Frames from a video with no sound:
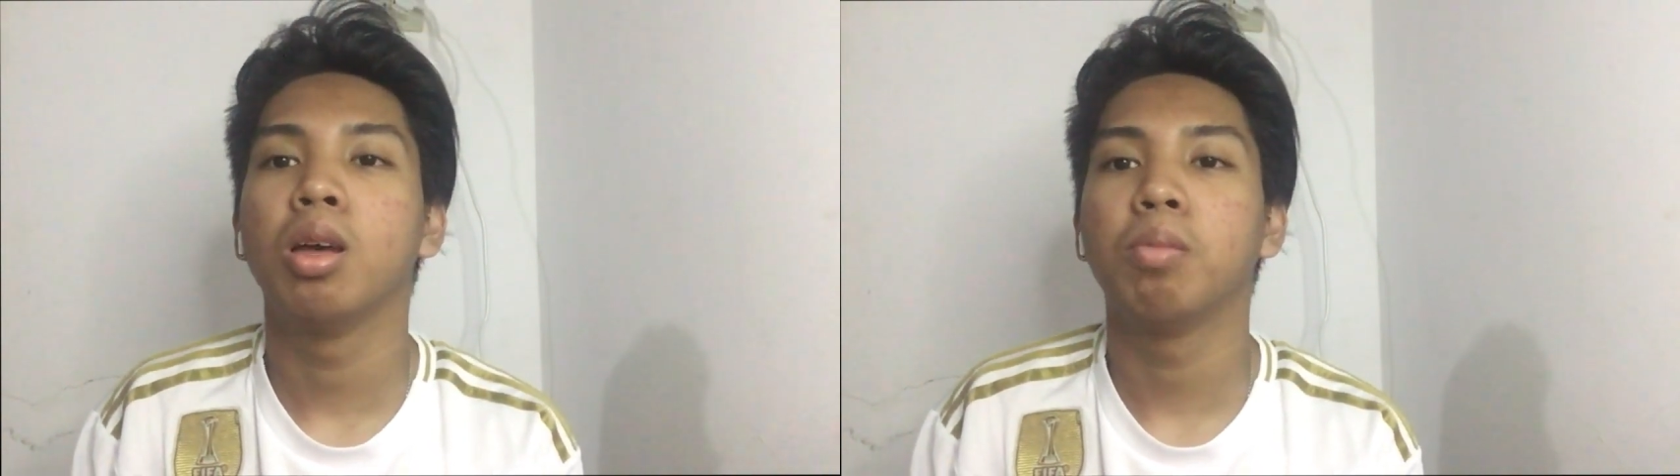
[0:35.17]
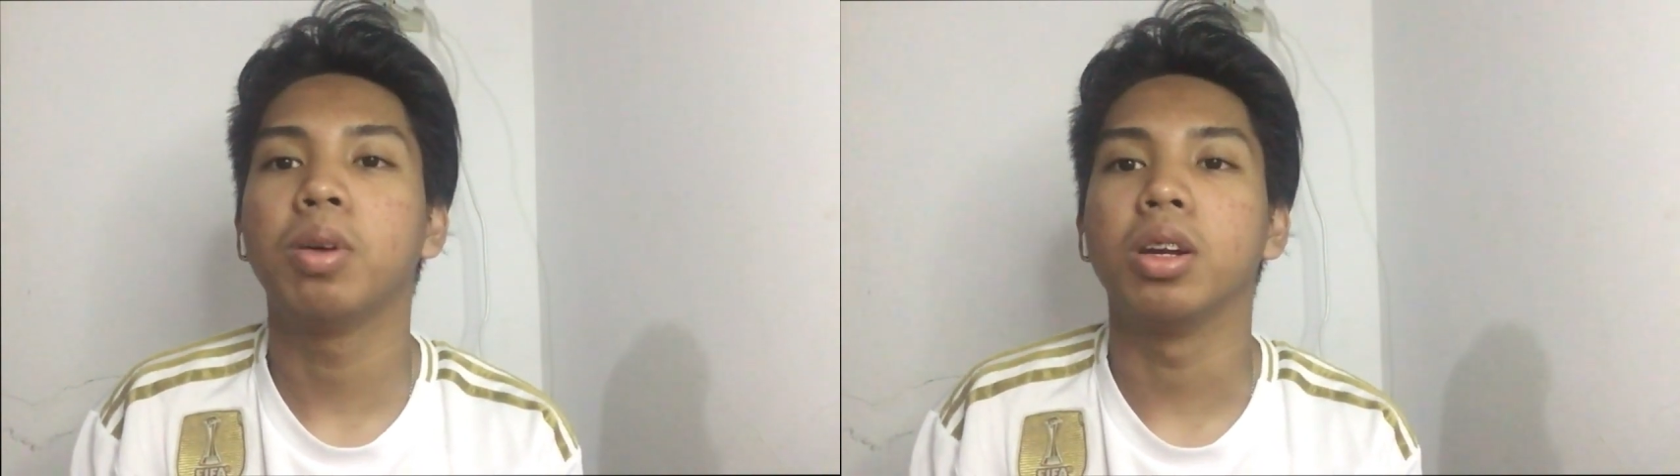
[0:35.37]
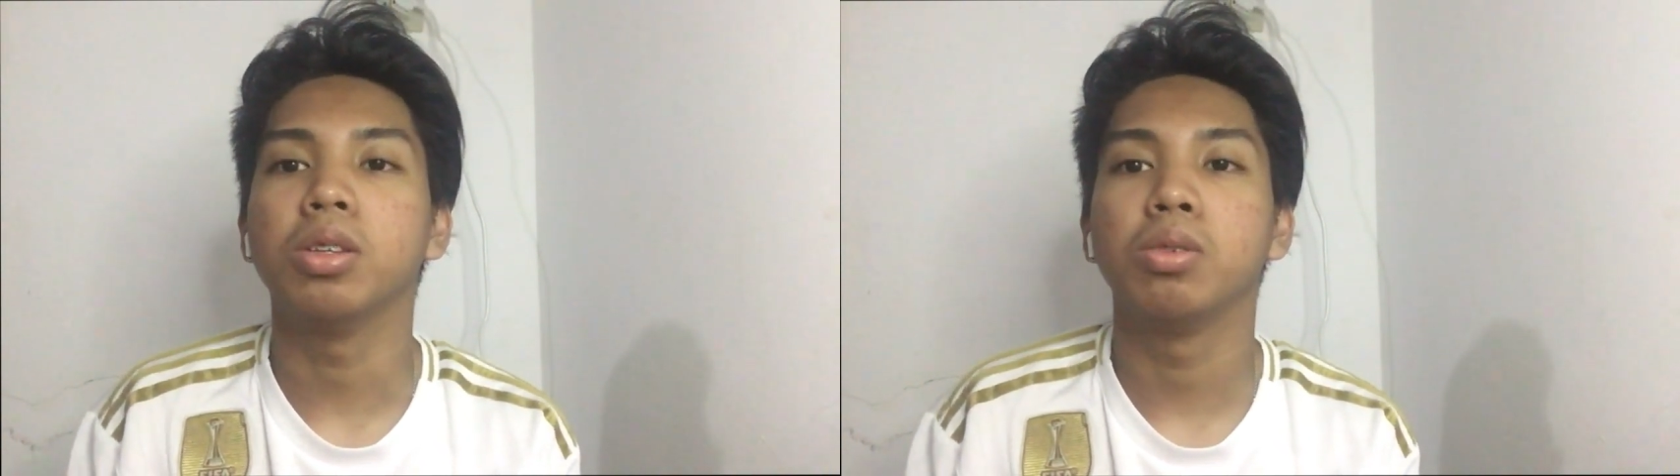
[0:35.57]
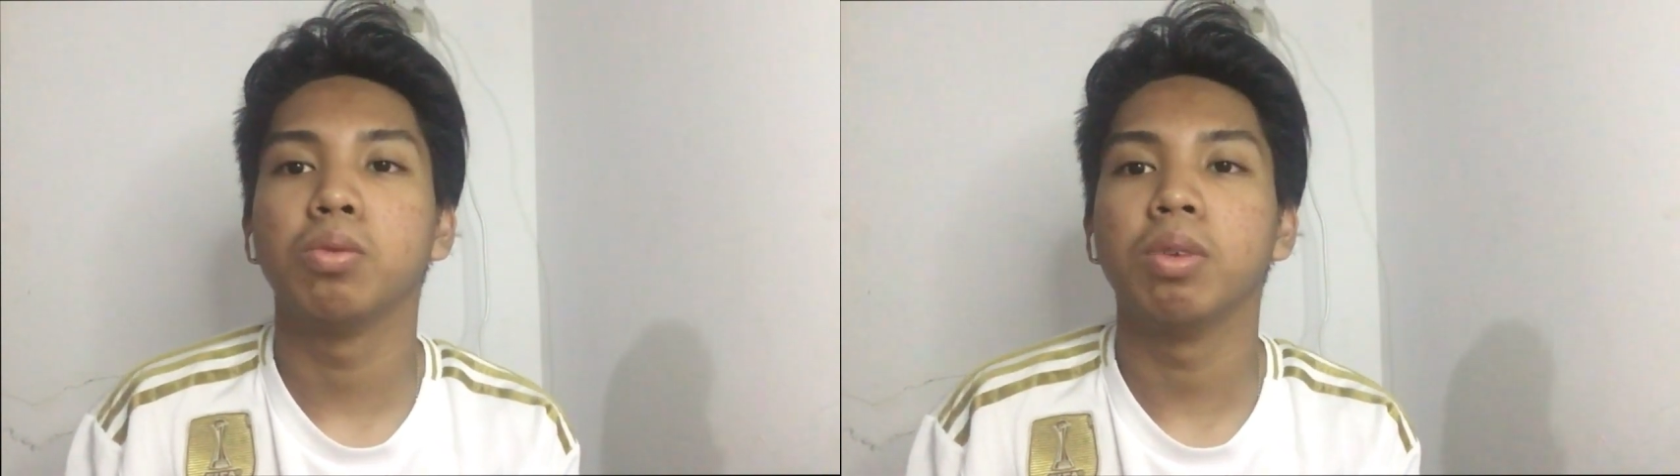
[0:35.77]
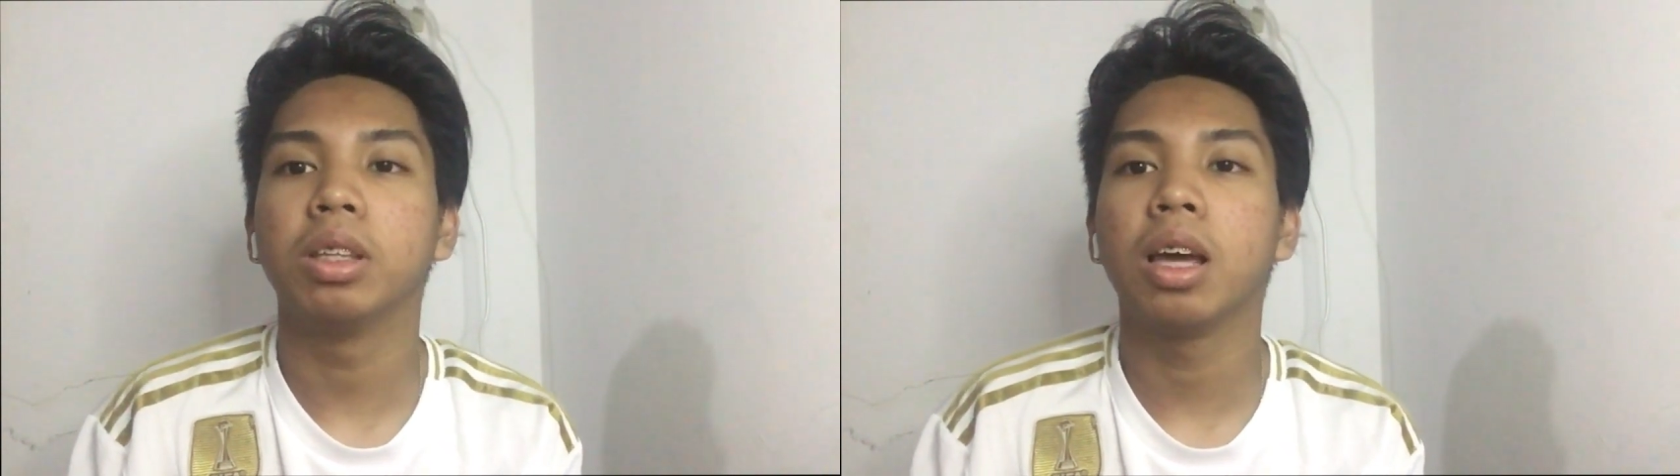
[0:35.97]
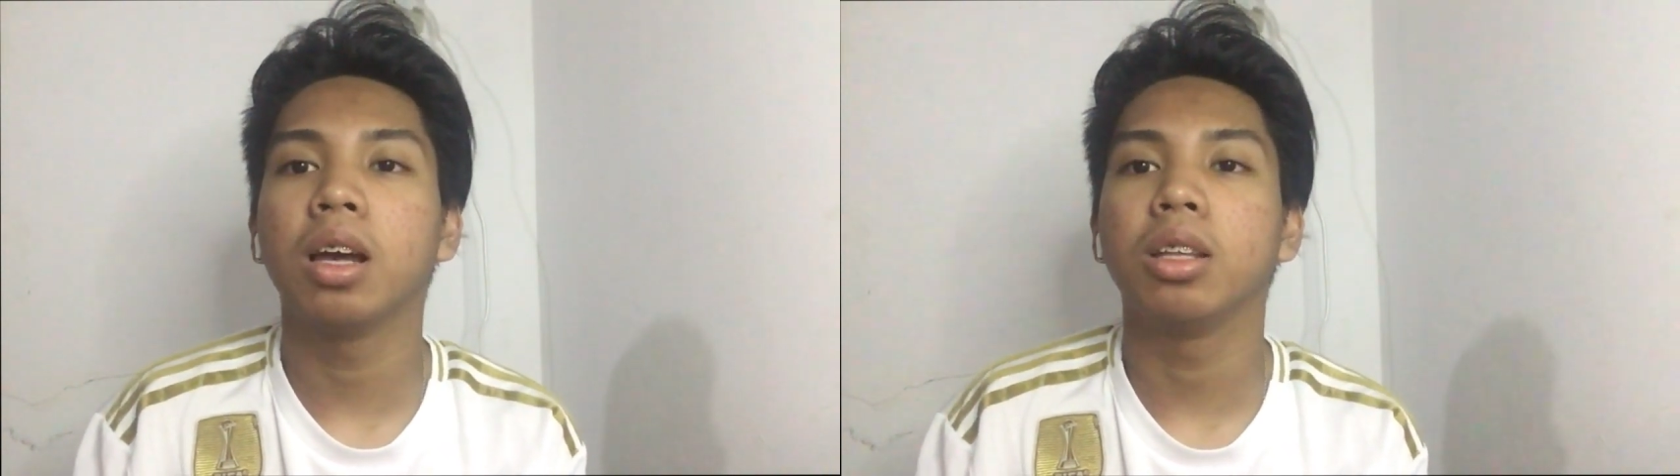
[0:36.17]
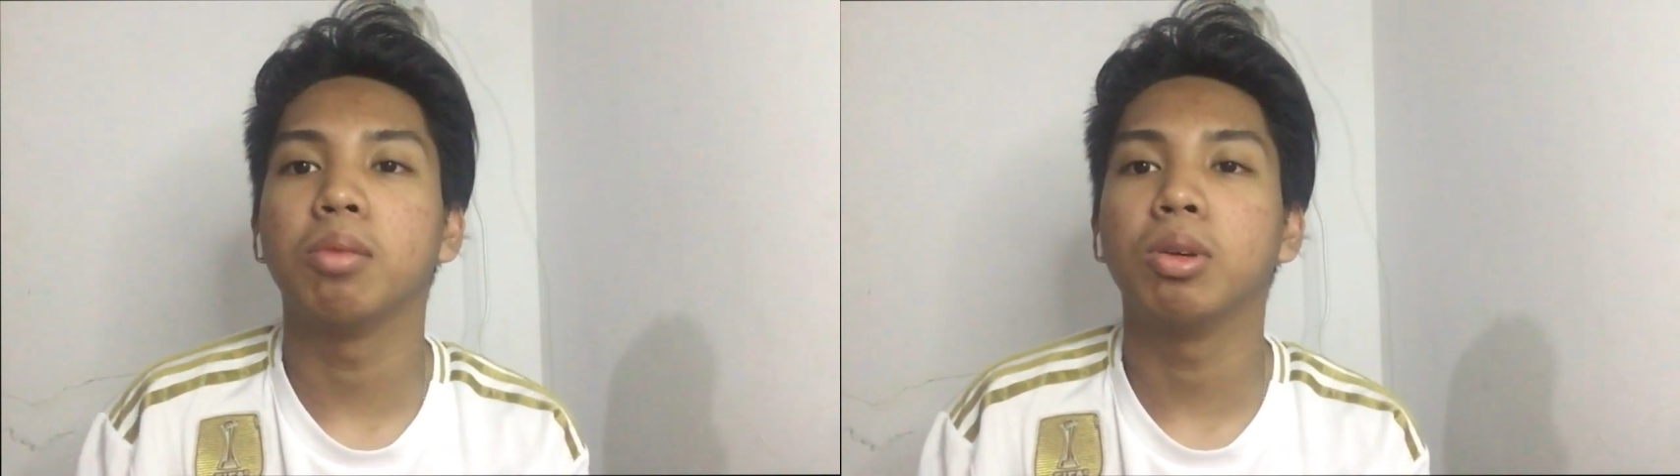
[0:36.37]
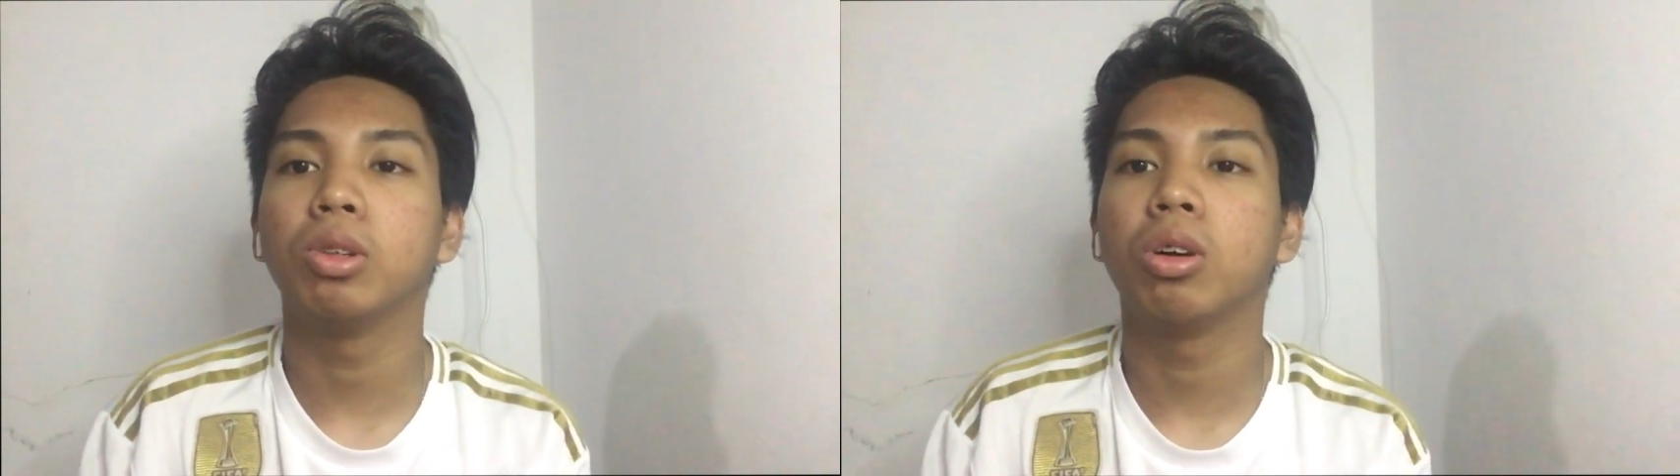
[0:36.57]
First, we tackled
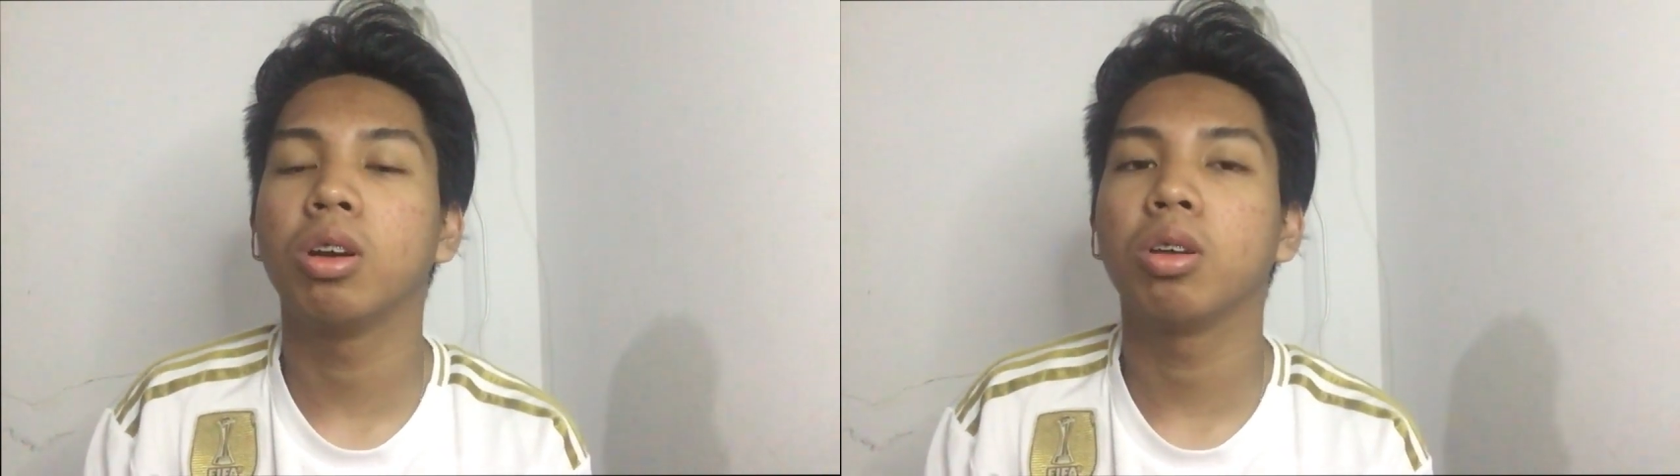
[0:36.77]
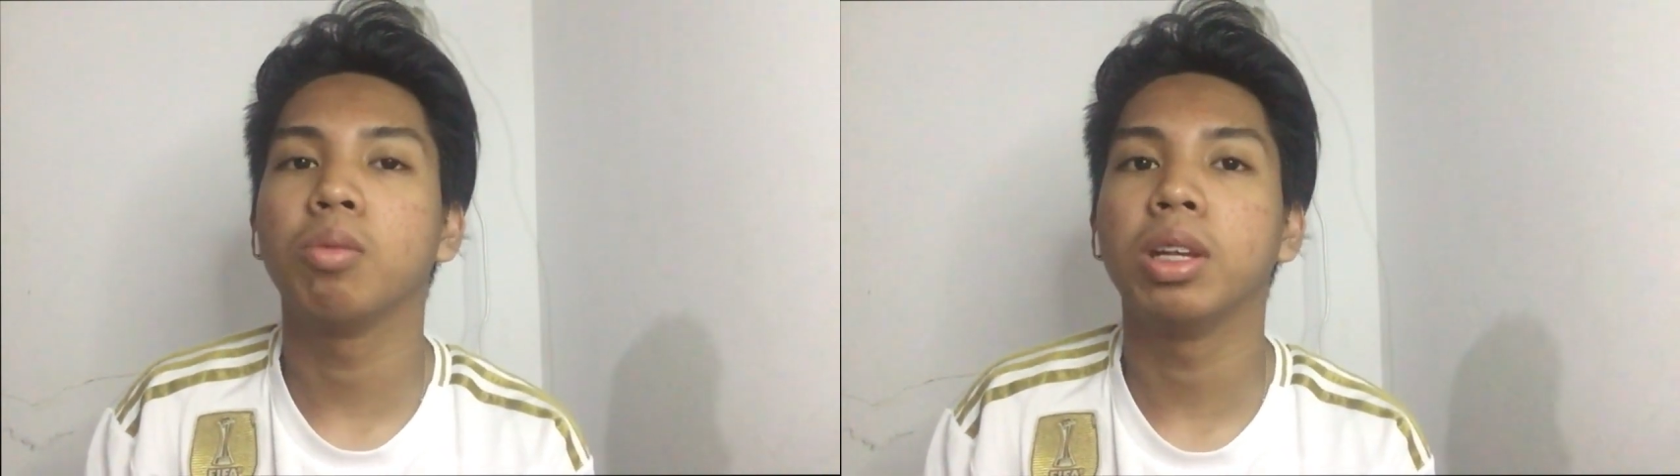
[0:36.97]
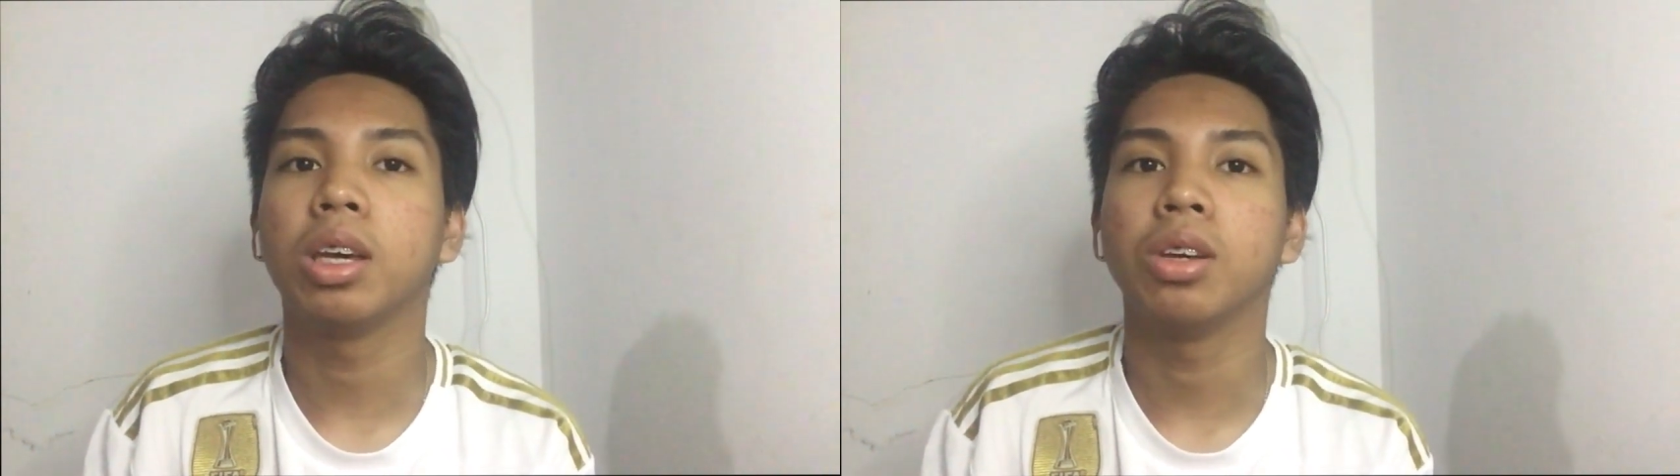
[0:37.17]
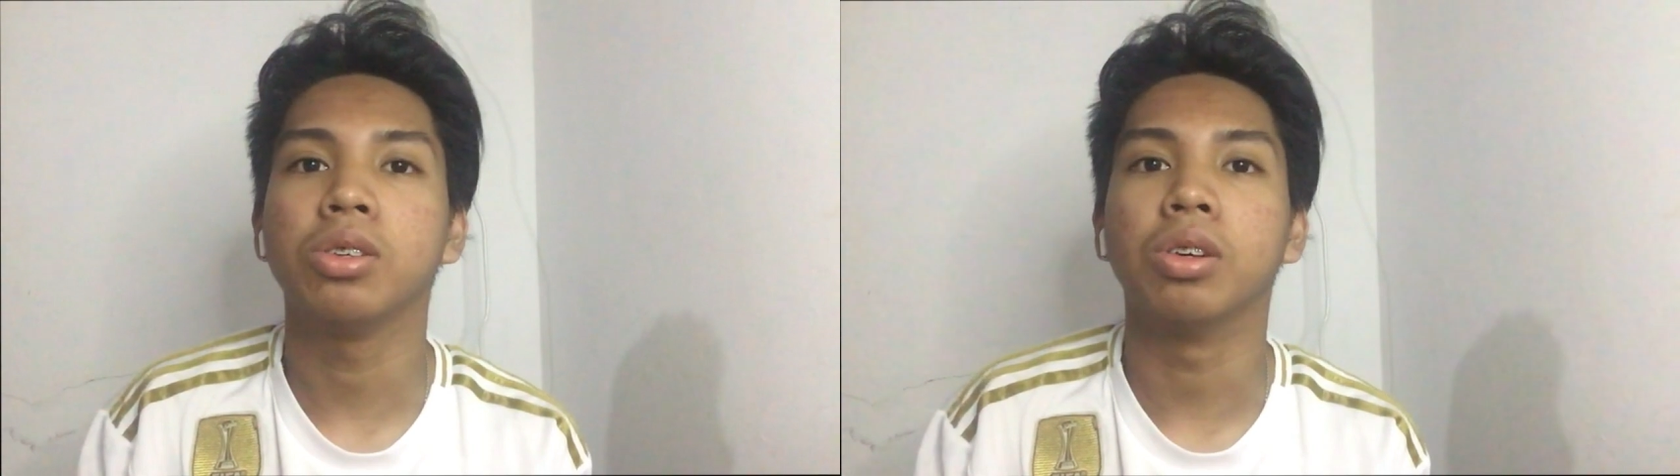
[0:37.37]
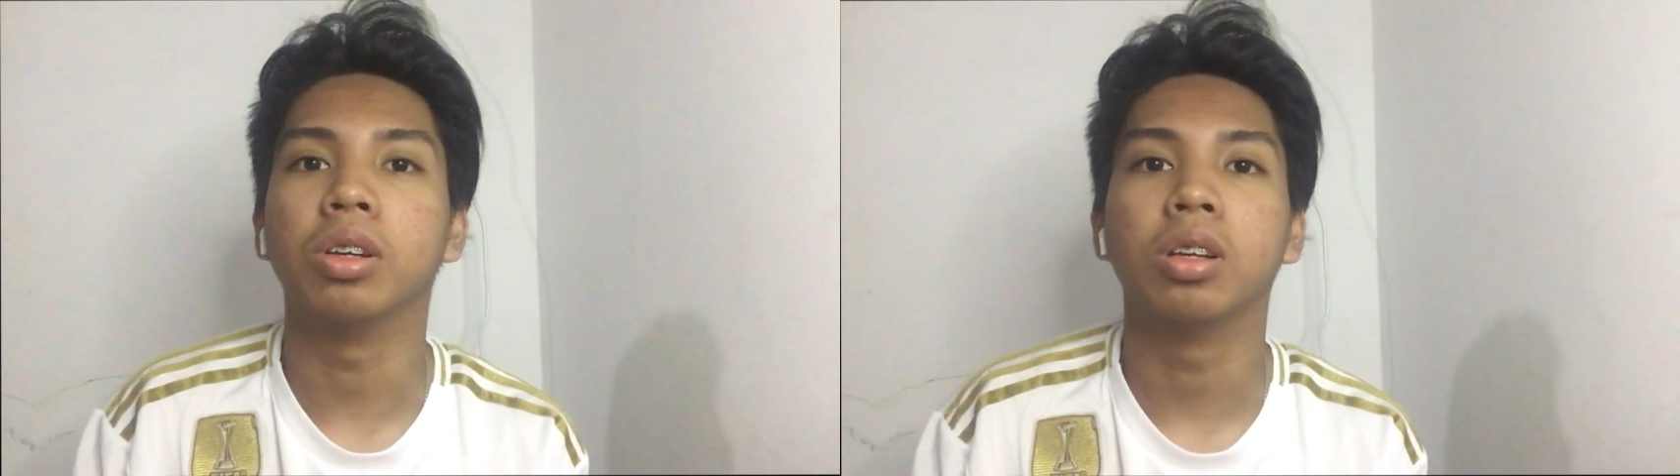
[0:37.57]
about oral communication.